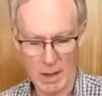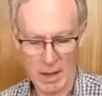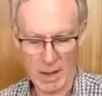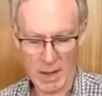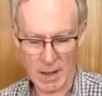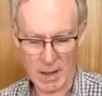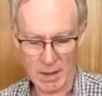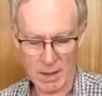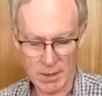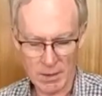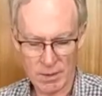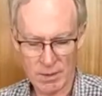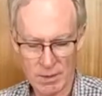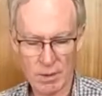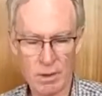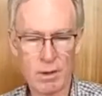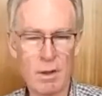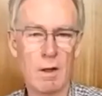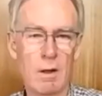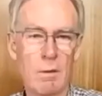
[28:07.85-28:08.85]
and
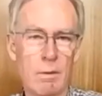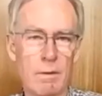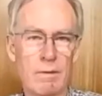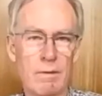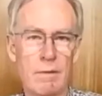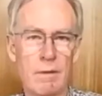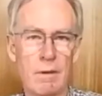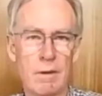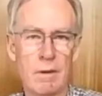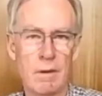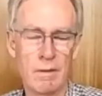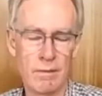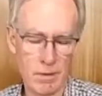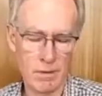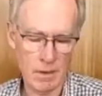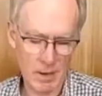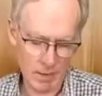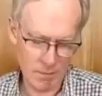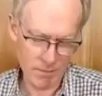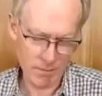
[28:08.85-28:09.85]
to go with food if
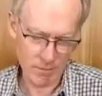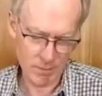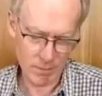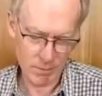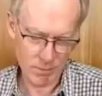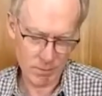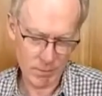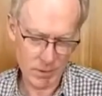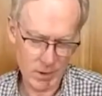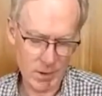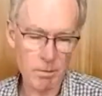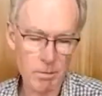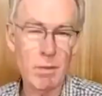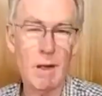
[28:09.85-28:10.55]
you had food with it.